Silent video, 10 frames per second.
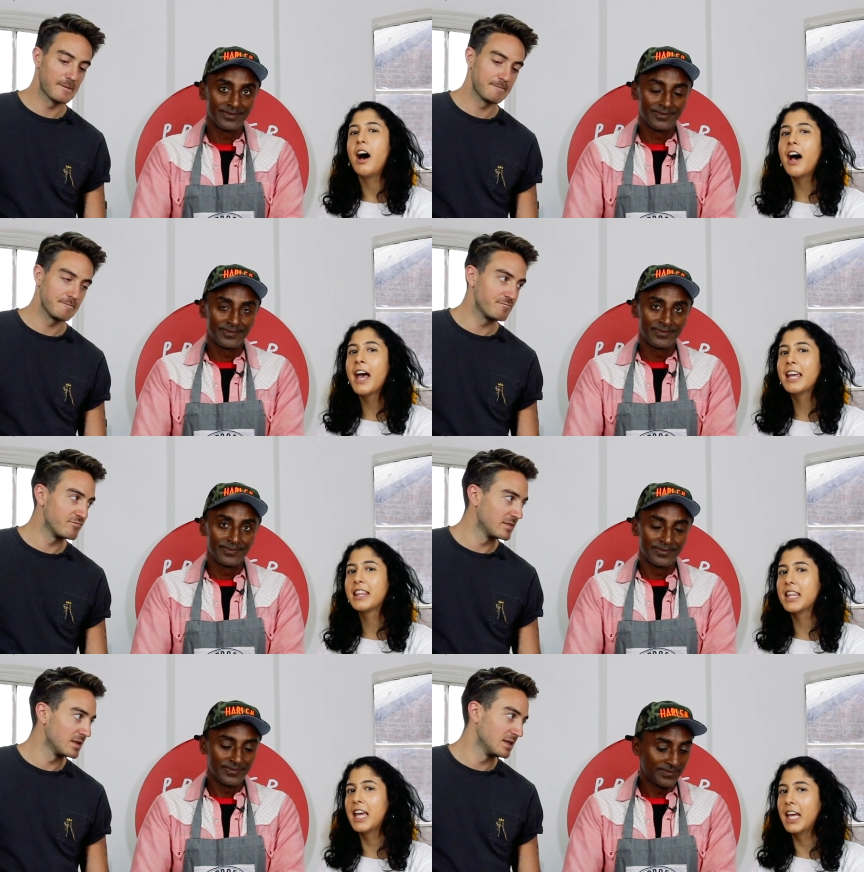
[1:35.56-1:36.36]
Speaker 1: I
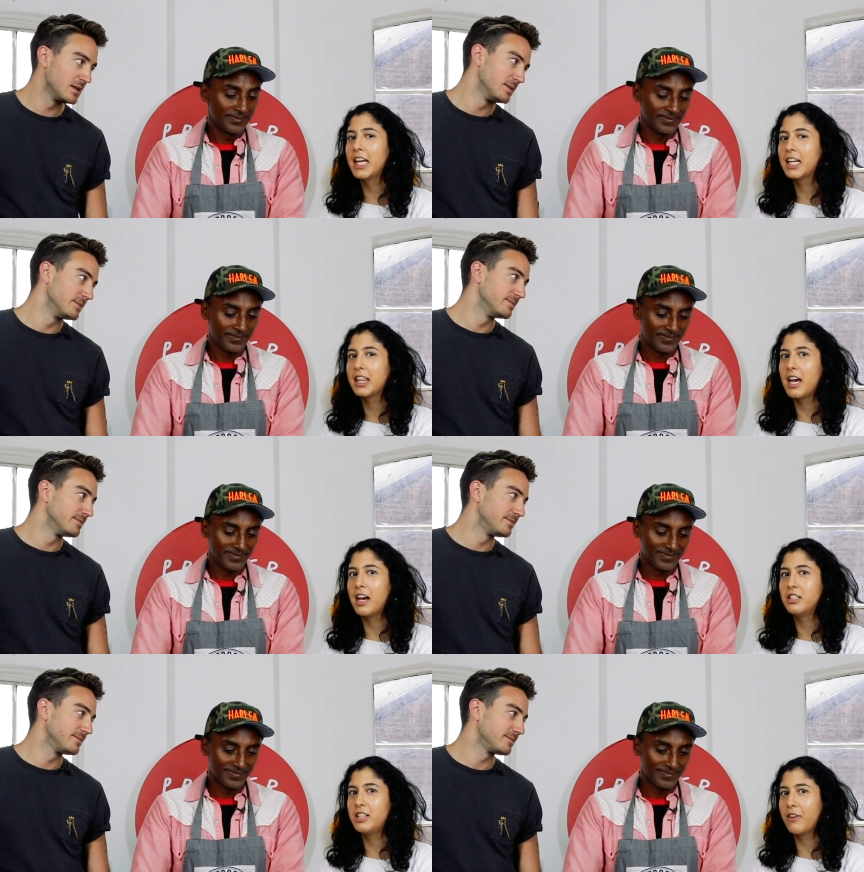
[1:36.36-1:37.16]
think
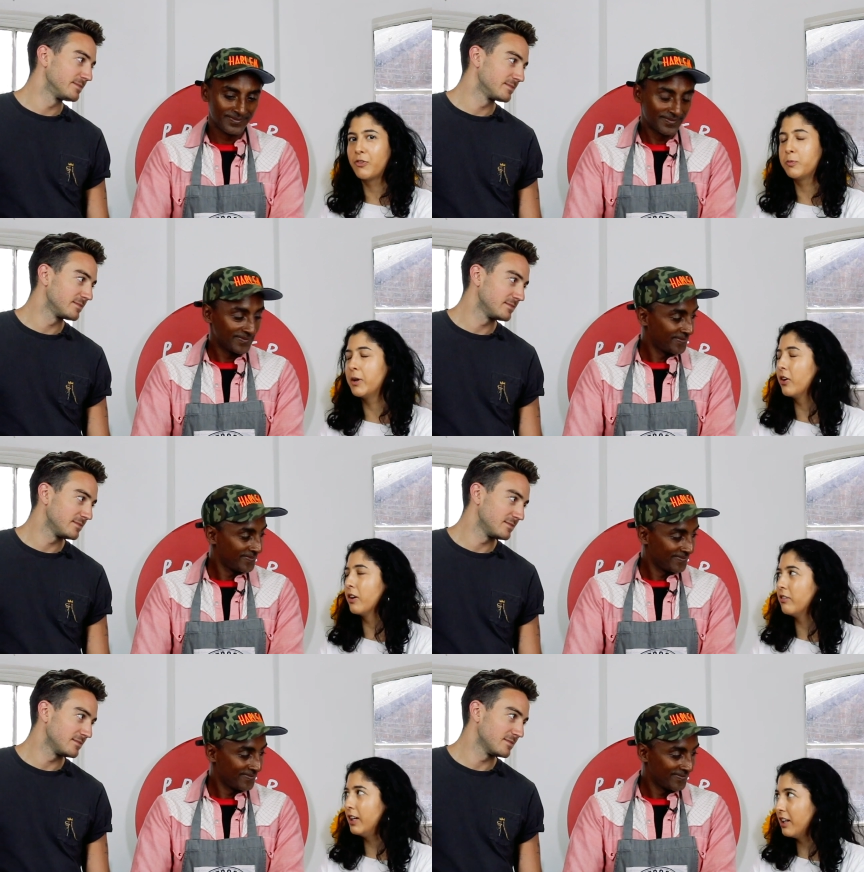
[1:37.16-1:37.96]
that Jeff was putting
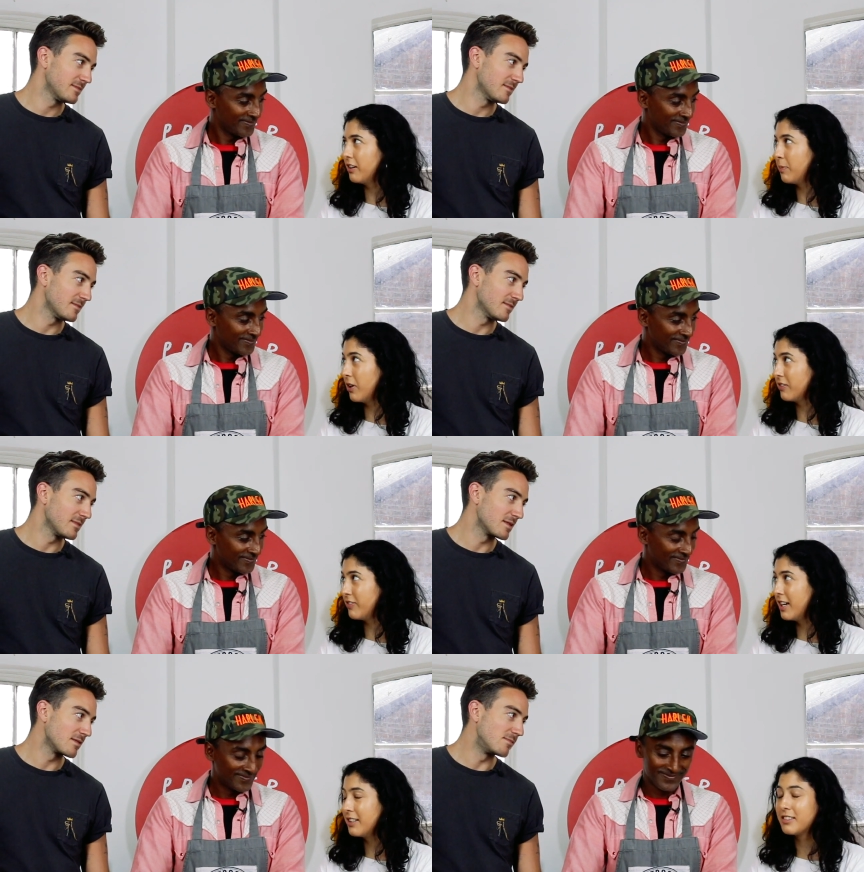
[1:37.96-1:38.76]
on a really good poker
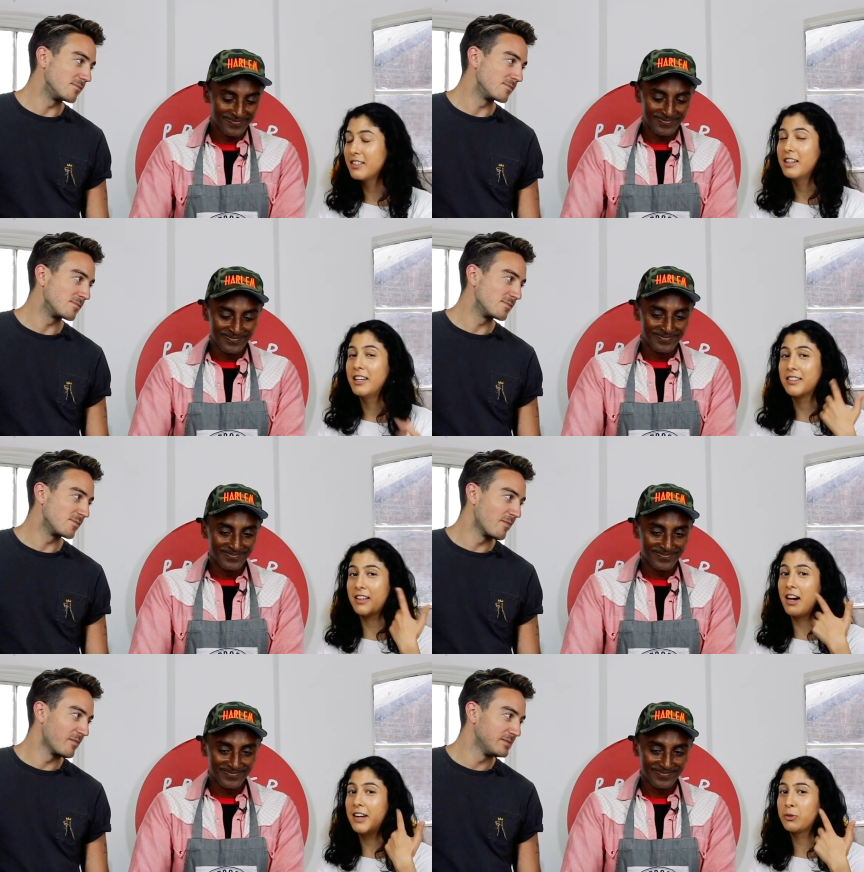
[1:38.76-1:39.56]
face. His
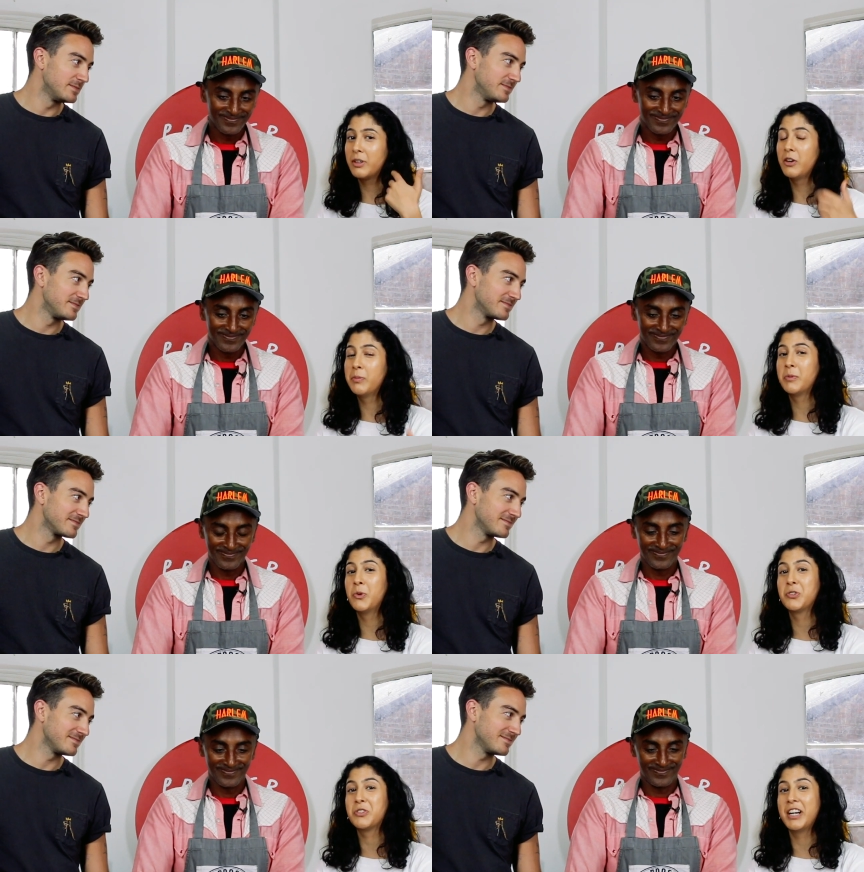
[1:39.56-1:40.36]
eyes were a little bit
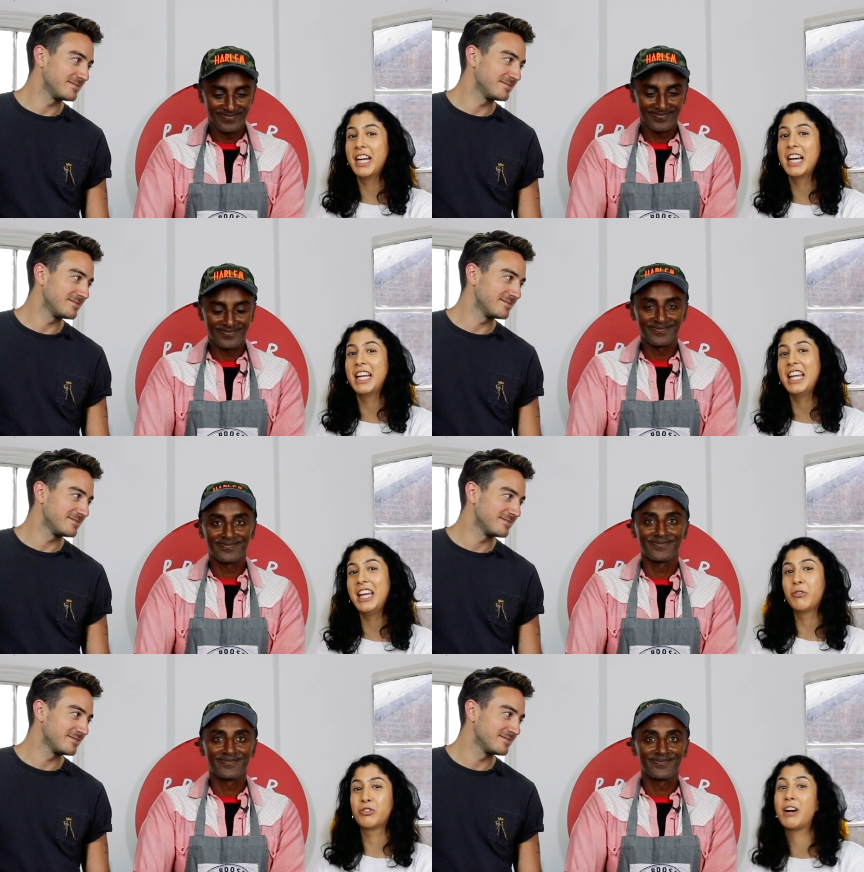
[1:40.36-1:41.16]
watery and
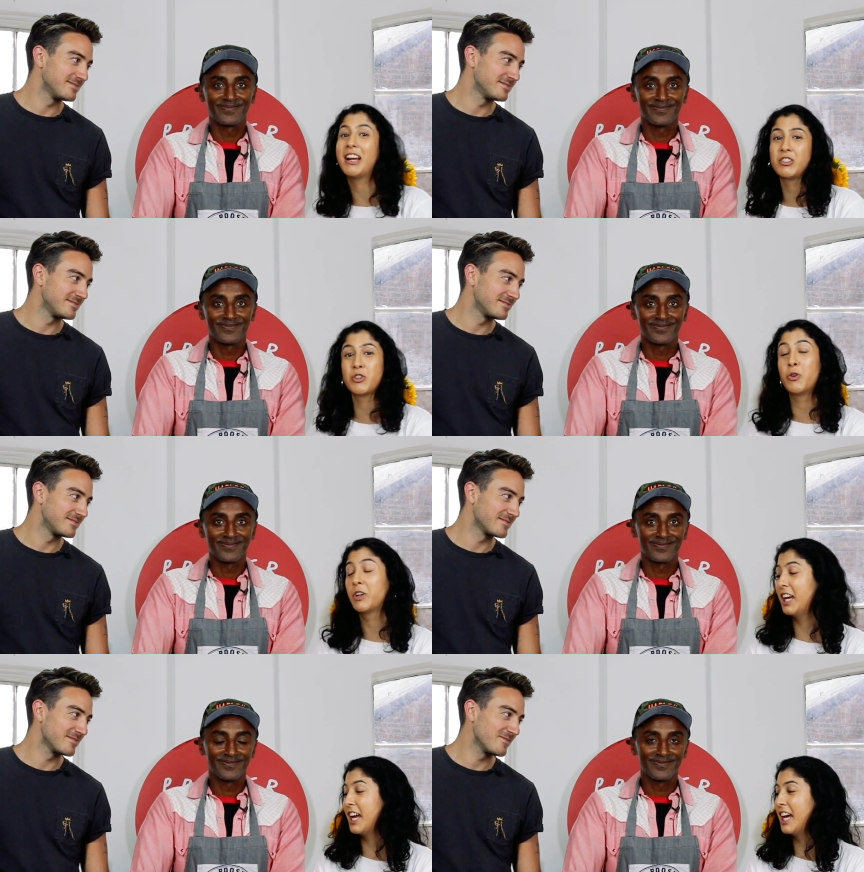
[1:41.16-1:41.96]
he was trash
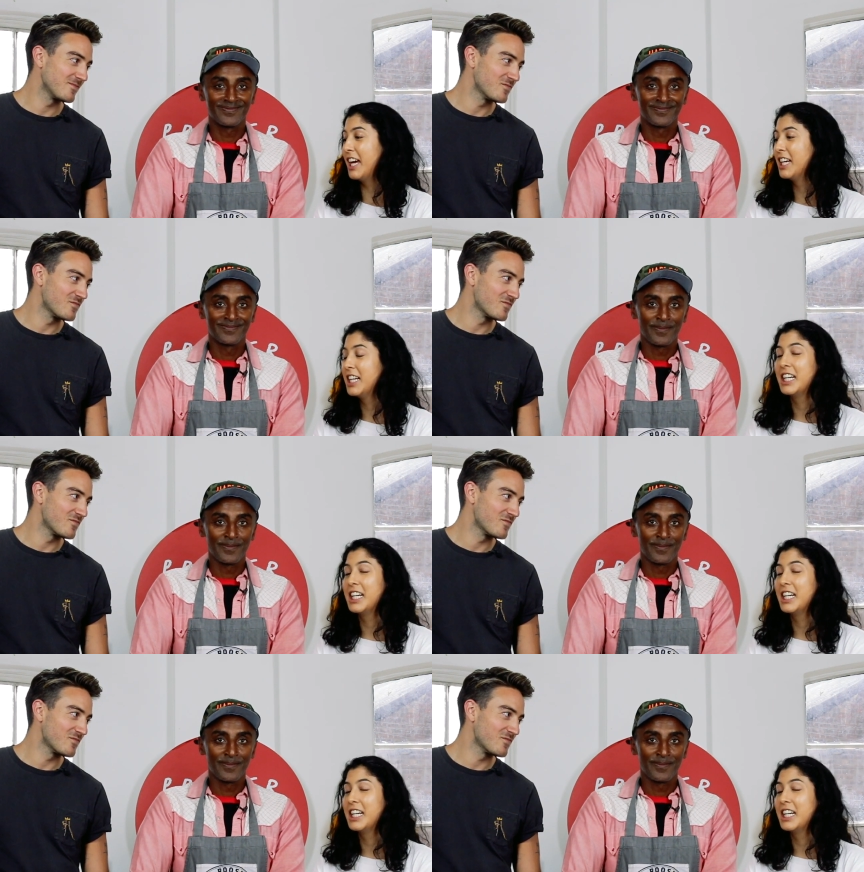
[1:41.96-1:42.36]
talking it.